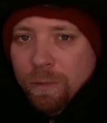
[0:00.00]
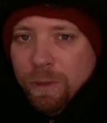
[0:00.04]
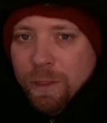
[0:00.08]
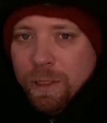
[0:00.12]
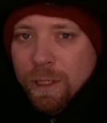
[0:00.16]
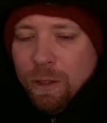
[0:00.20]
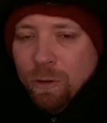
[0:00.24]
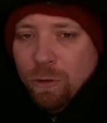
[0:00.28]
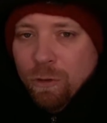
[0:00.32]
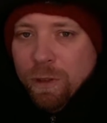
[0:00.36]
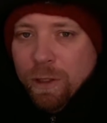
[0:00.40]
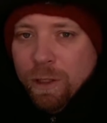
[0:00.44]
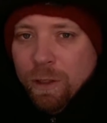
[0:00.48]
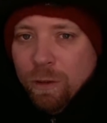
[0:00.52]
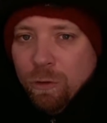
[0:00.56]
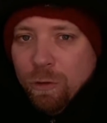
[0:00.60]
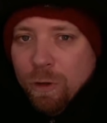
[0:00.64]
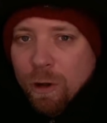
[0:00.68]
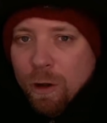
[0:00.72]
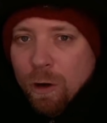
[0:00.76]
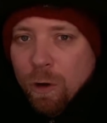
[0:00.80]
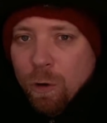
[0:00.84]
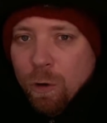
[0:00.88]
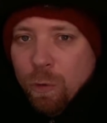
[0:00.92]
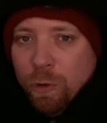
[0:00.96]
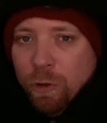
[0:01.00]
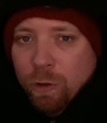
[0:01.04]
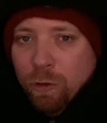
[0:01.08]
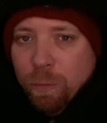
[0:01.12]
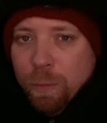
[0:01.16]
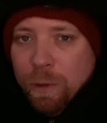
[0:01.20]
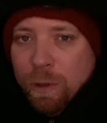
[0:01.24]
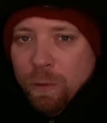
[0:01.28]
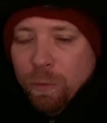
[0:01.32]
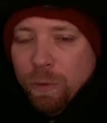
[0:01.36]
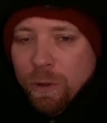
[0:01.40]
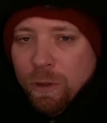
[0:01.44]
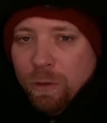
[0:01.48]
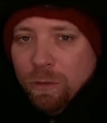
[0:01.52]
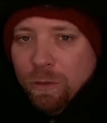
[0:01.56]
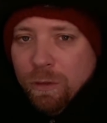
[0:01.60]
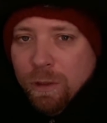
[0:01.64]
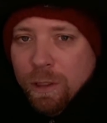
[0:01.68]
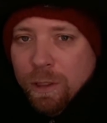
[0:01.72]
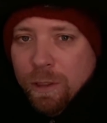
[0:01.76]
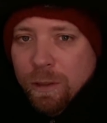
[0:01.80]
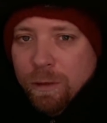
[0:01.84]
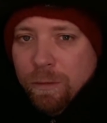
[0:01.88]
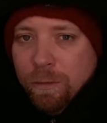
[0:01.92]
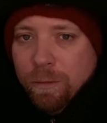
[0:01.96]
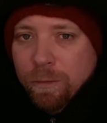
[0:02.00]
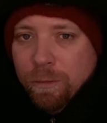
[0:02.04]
Testing has always been risky.